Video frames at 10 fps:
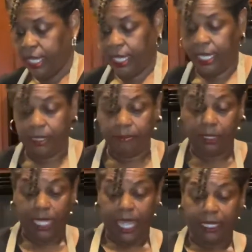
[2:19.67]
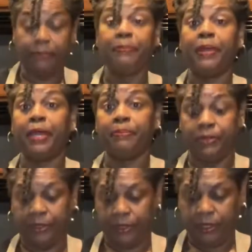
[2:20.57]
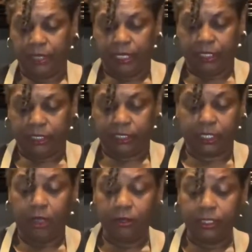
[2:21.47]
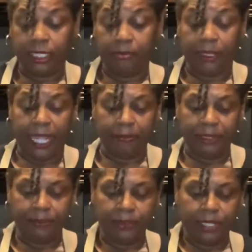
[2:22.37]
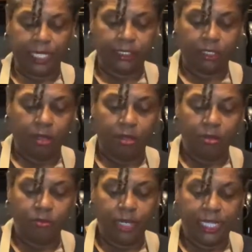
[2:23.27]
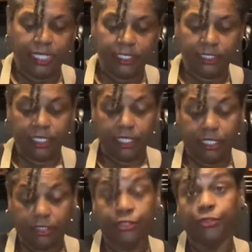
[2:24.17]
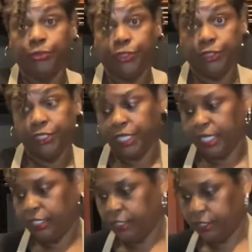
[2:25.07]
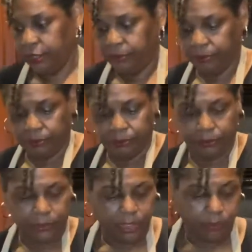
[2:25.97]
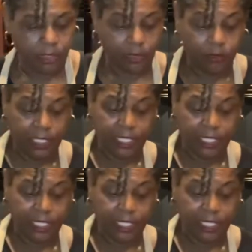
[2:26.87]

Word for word: and black pepper. Salt and black pepper, as always, to your taste. I'm going to go